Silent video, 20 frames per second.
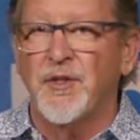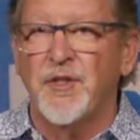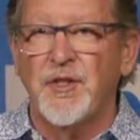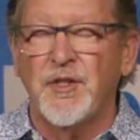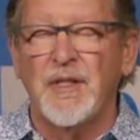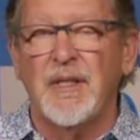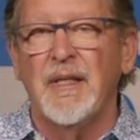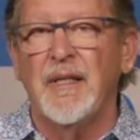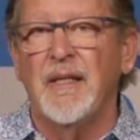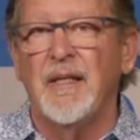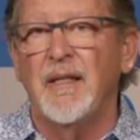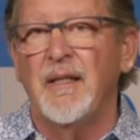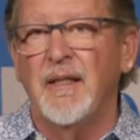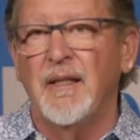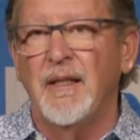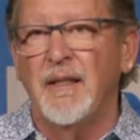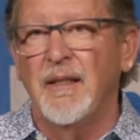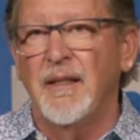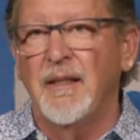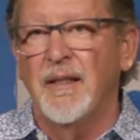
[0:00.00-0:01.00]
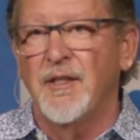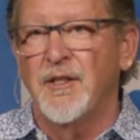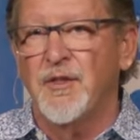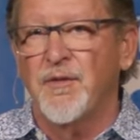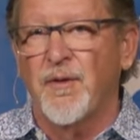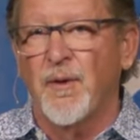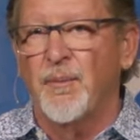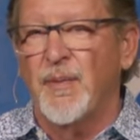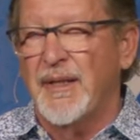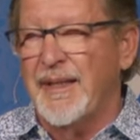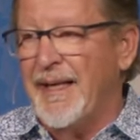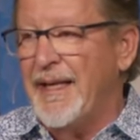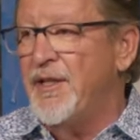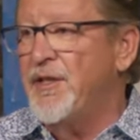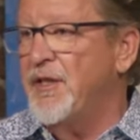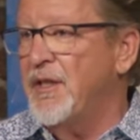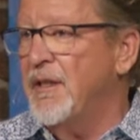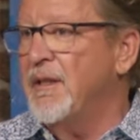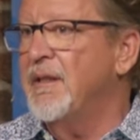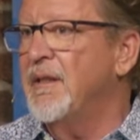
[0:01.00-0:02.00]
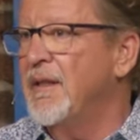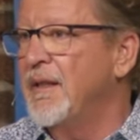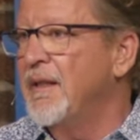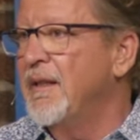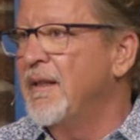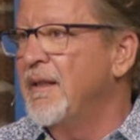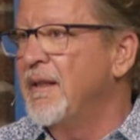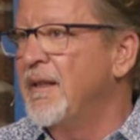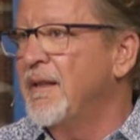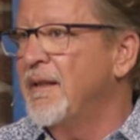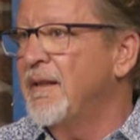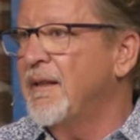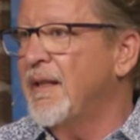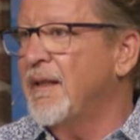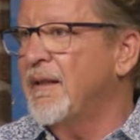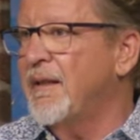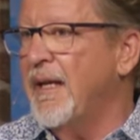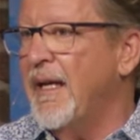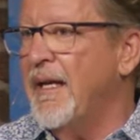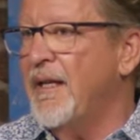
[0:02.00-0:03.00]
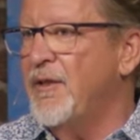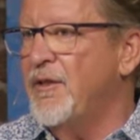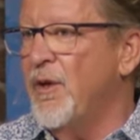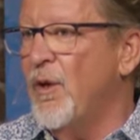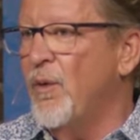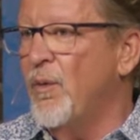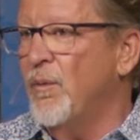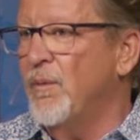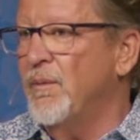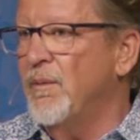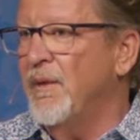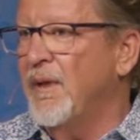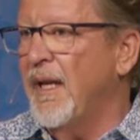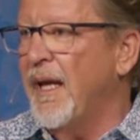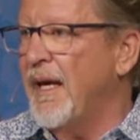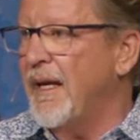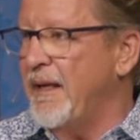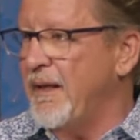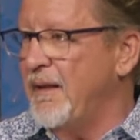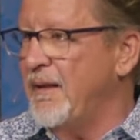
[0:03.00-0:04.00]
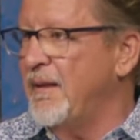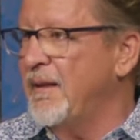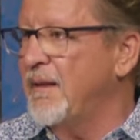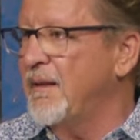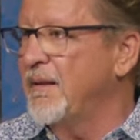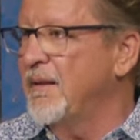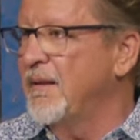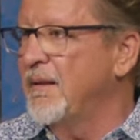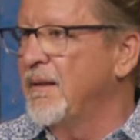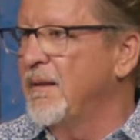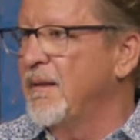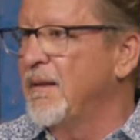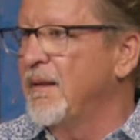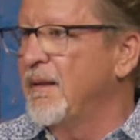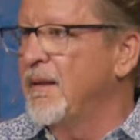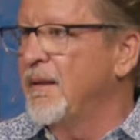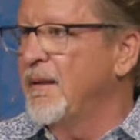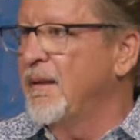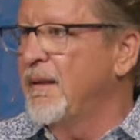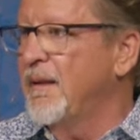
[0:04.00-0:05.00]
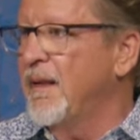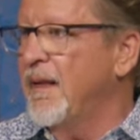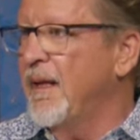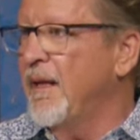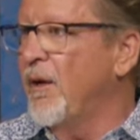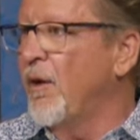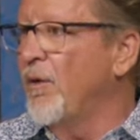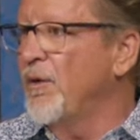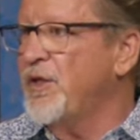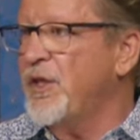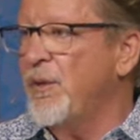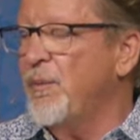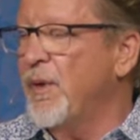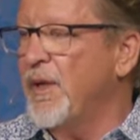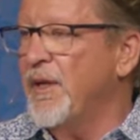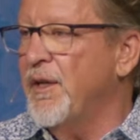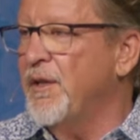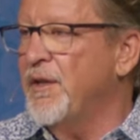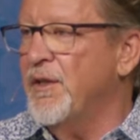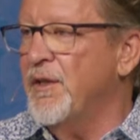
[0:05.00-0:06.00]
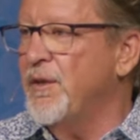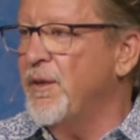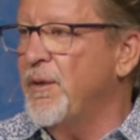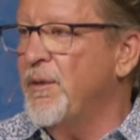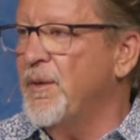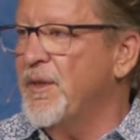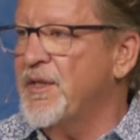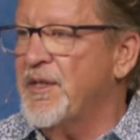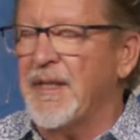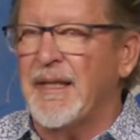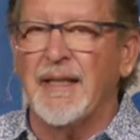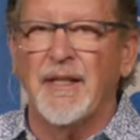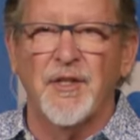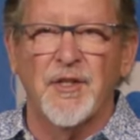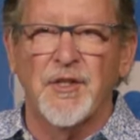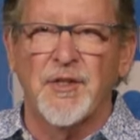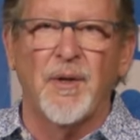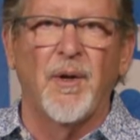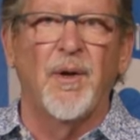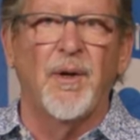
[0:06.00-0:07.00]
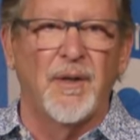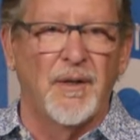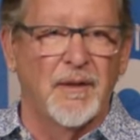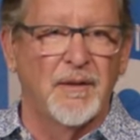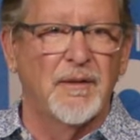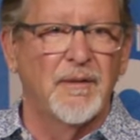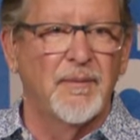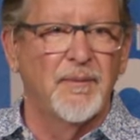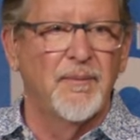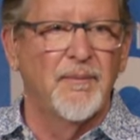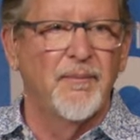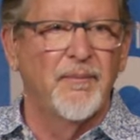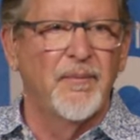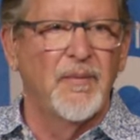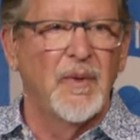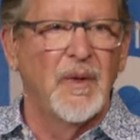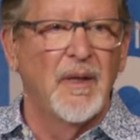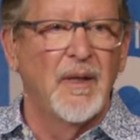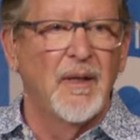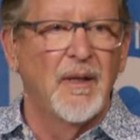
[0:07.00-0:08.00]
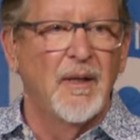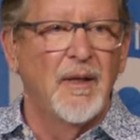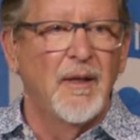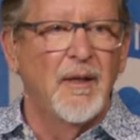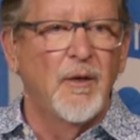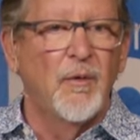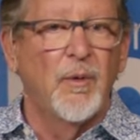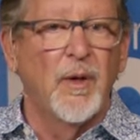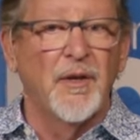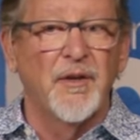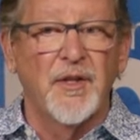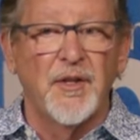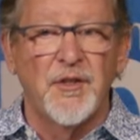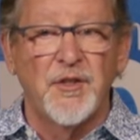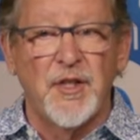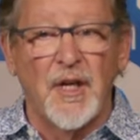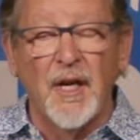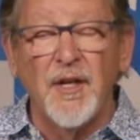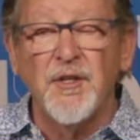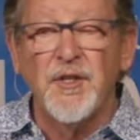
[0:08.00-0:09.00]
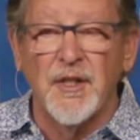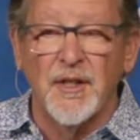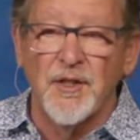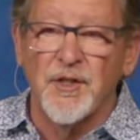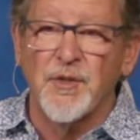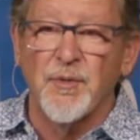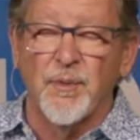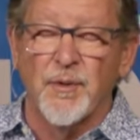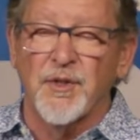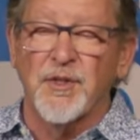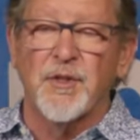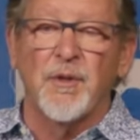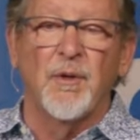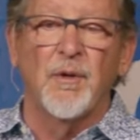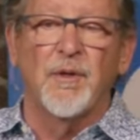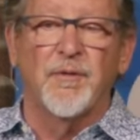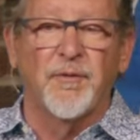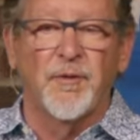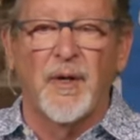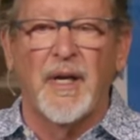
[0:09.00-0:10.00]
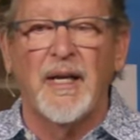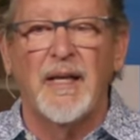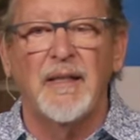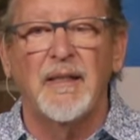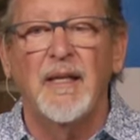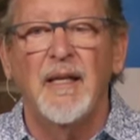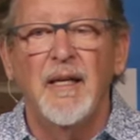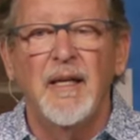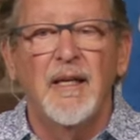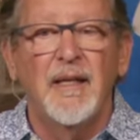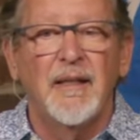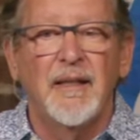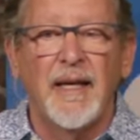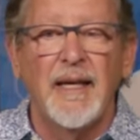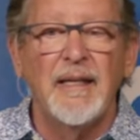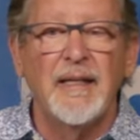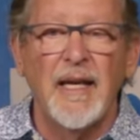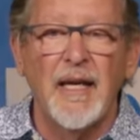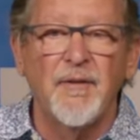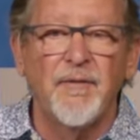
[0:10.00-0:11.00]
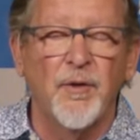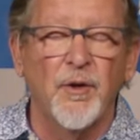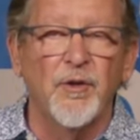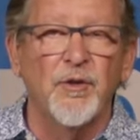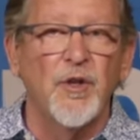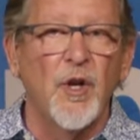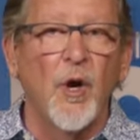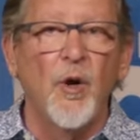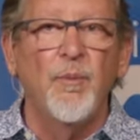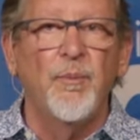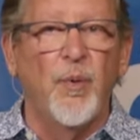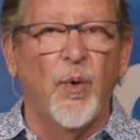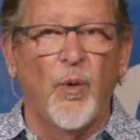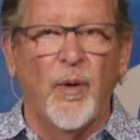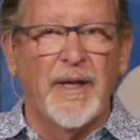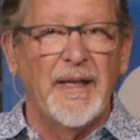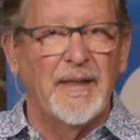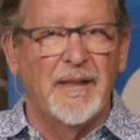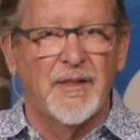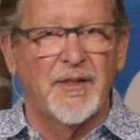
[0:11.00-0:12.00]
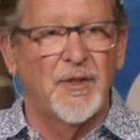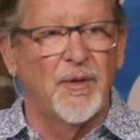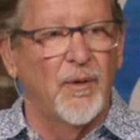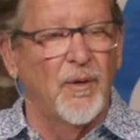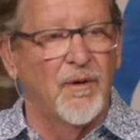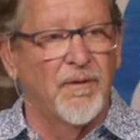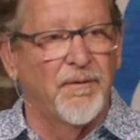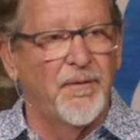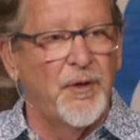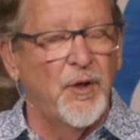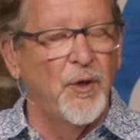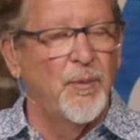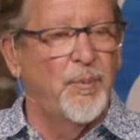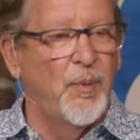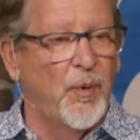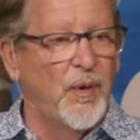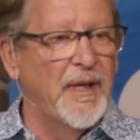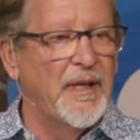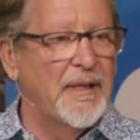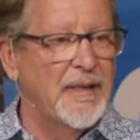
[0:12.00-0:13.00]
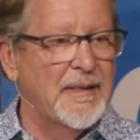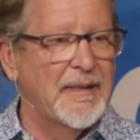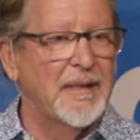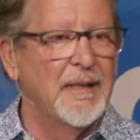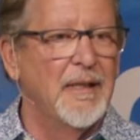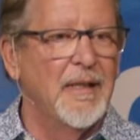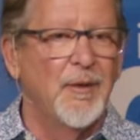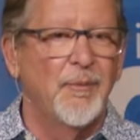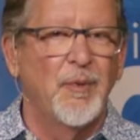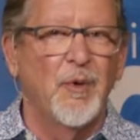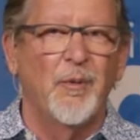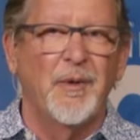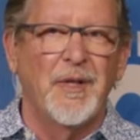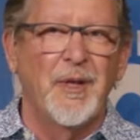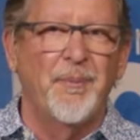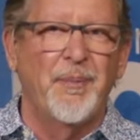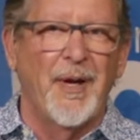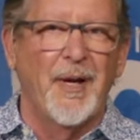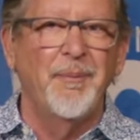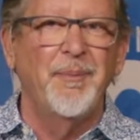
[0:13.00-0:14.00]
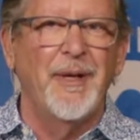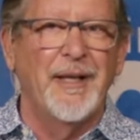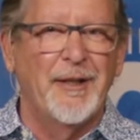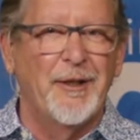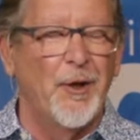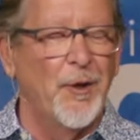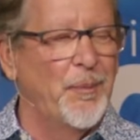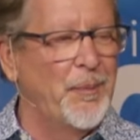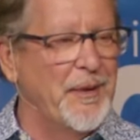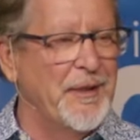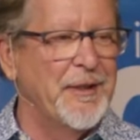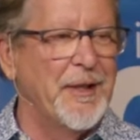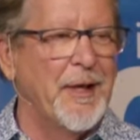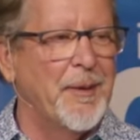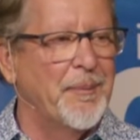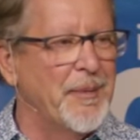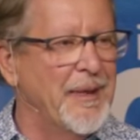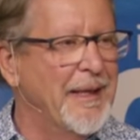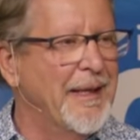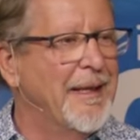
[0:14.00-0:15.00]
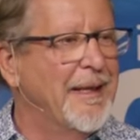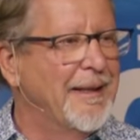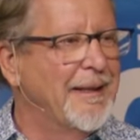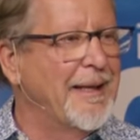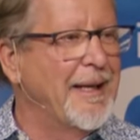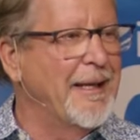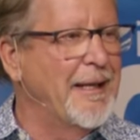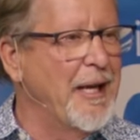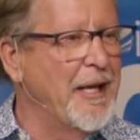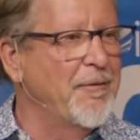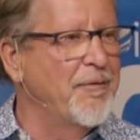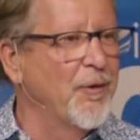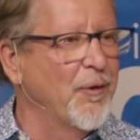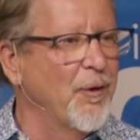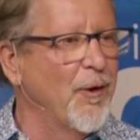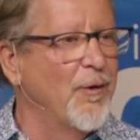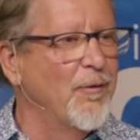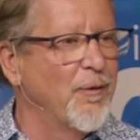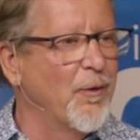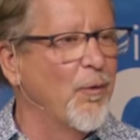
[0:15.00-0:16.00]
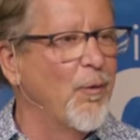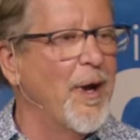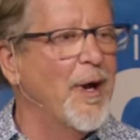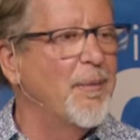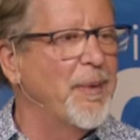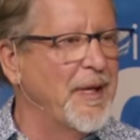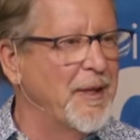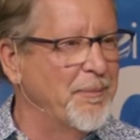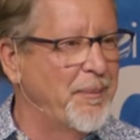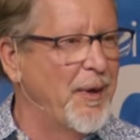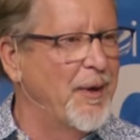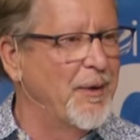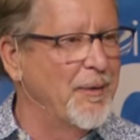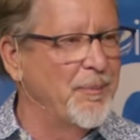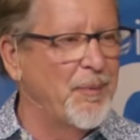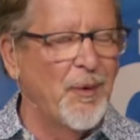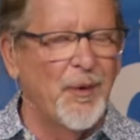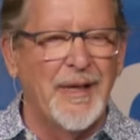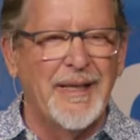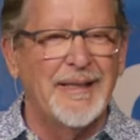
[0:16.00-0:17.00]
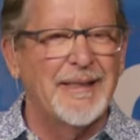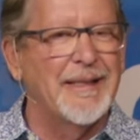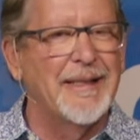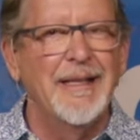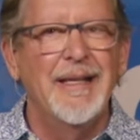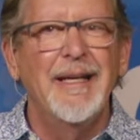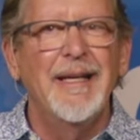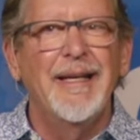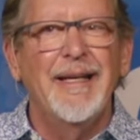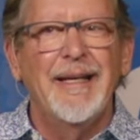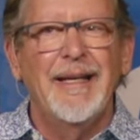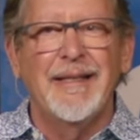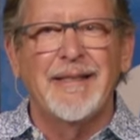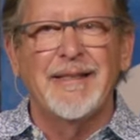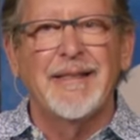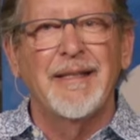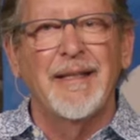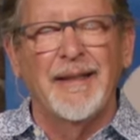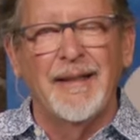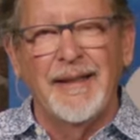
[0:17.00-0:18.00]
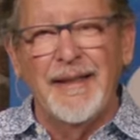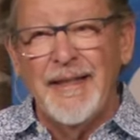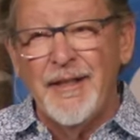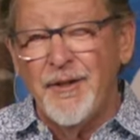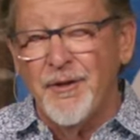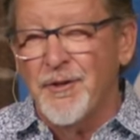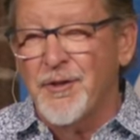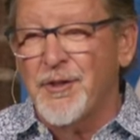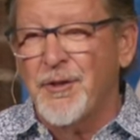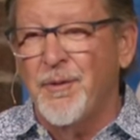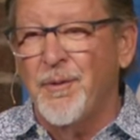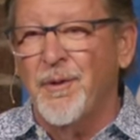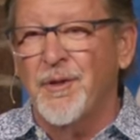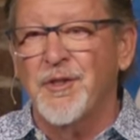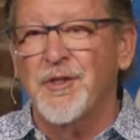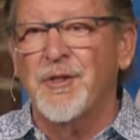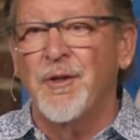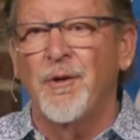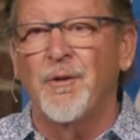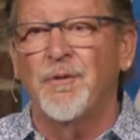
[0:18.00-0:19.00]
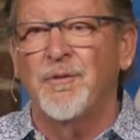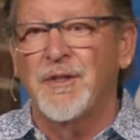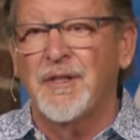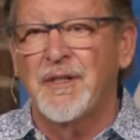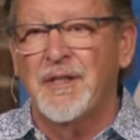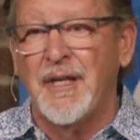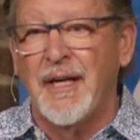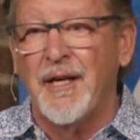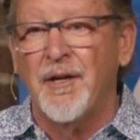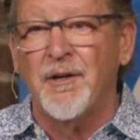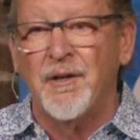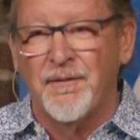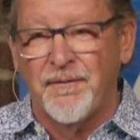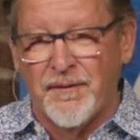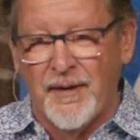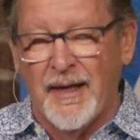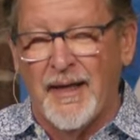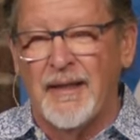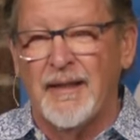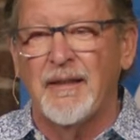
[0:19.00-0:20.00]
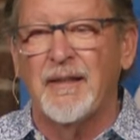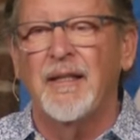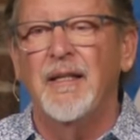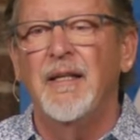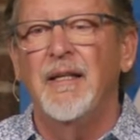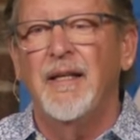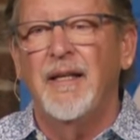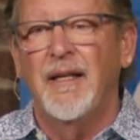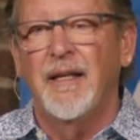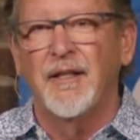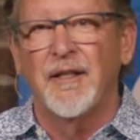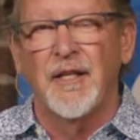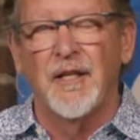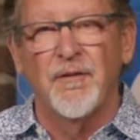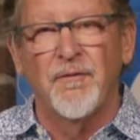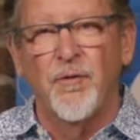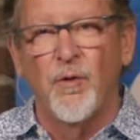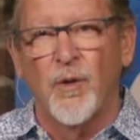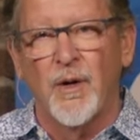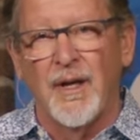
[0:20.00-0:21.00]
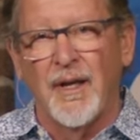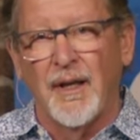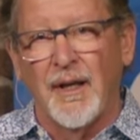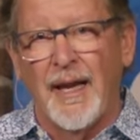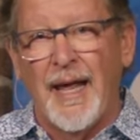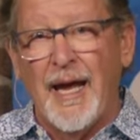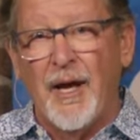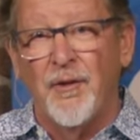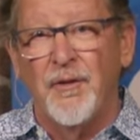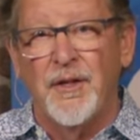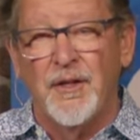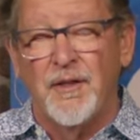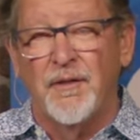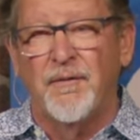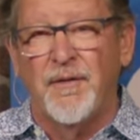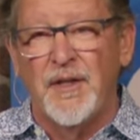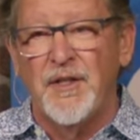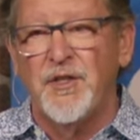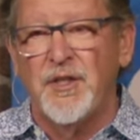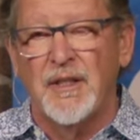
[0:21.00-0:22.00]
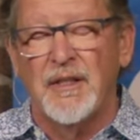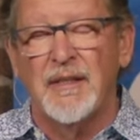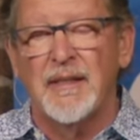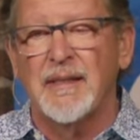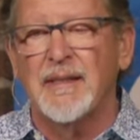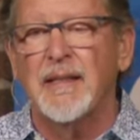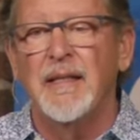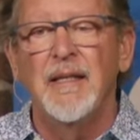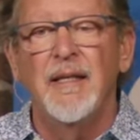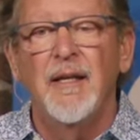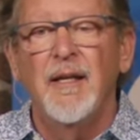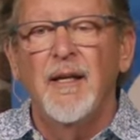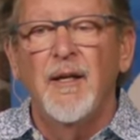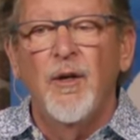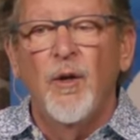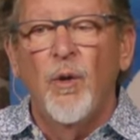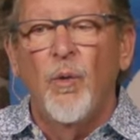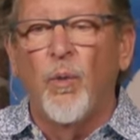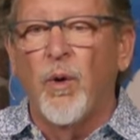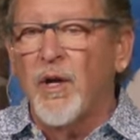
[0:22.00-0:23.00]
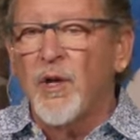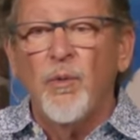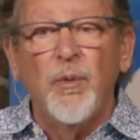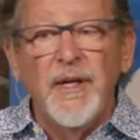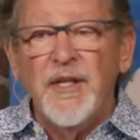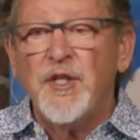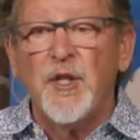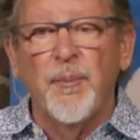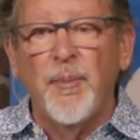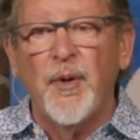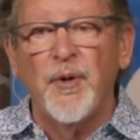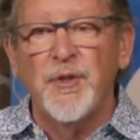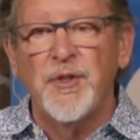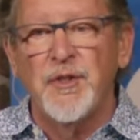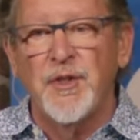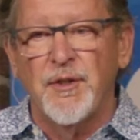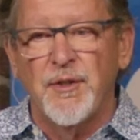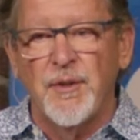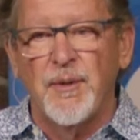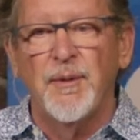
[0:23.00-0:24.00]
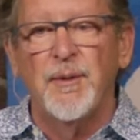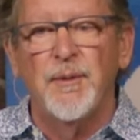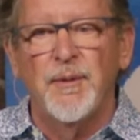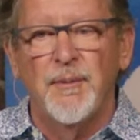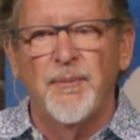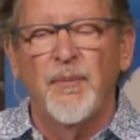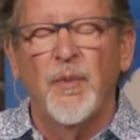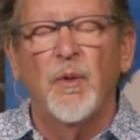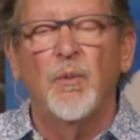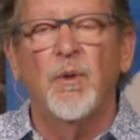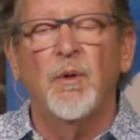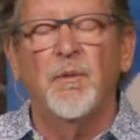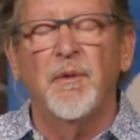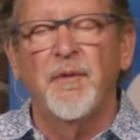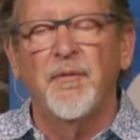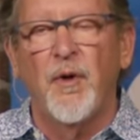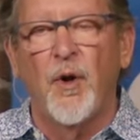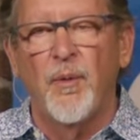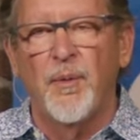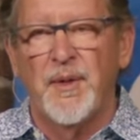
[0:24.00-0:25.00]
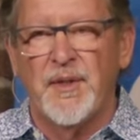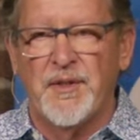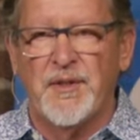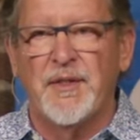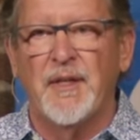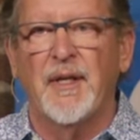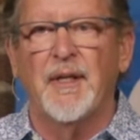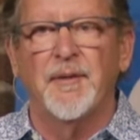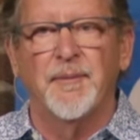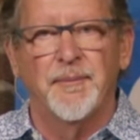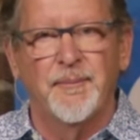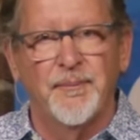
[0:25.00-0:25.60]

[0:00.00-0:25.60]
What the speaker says: she is from a nation that they don't like, and all she wanted to do is sing a song, where the judges were so afraid they gave her no points or few points. But when the public opened up, they gave her overwhelming points. It's the leaders who are so terrified and therefore allow the divisions. What are we supposed to do? What we've always done.